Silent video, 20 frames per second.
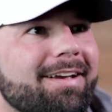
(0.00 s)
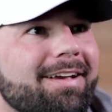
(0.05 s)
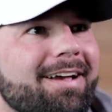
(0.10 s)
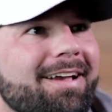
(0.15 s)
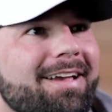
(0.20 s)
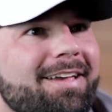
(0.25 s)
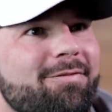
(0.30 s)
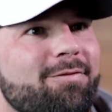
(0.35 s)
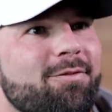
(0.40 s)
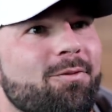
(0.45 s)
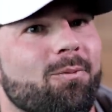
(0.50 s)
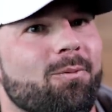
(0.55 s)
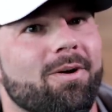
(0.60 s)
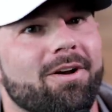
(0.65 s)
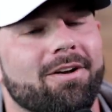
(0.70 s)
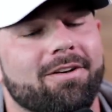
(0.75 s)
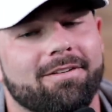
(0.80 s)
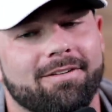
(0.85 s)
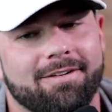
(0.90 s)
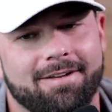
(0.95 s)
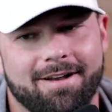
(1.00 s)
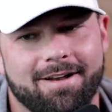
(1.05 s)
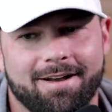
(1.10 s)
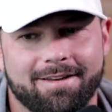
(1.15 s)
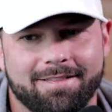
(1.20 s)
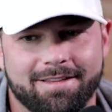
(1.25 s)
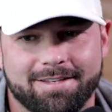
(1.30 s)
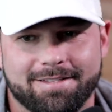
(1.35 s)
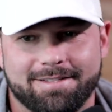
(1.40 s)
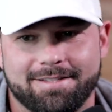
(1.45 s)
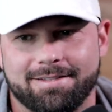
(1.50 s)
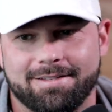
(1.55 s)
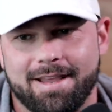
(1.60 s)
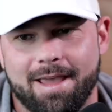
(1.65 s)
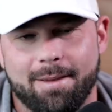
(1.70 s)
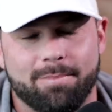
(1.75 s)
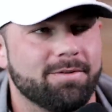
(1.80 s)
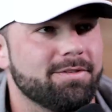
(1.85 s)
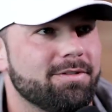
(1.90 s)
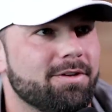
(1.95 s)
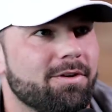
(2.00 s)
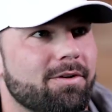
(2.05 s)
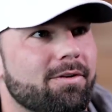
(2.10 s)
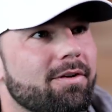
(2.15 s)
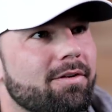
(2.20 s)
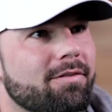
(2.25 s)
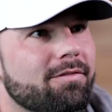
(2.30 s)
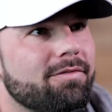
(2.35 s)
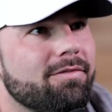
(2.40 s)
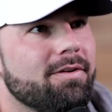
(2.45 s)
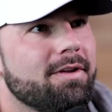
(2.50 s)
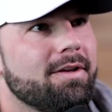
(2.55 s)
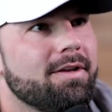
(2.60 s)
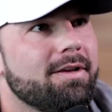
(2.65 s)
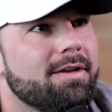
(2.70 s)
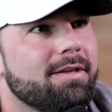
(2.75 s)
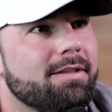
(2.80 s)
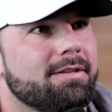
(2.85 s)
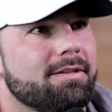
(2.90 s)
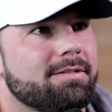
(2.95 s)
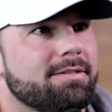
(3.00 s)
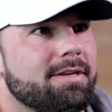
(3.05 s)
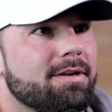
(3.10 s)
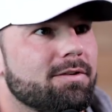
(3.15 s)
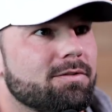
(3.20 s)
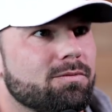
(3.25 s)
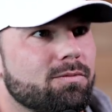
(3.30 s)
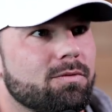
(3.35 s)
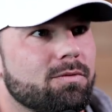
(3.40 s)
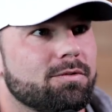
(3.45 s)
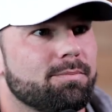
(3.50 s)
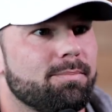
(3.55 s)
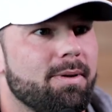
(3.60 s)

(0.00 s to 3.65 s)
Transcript: uh, if you will, on this episode of the Sales Wolves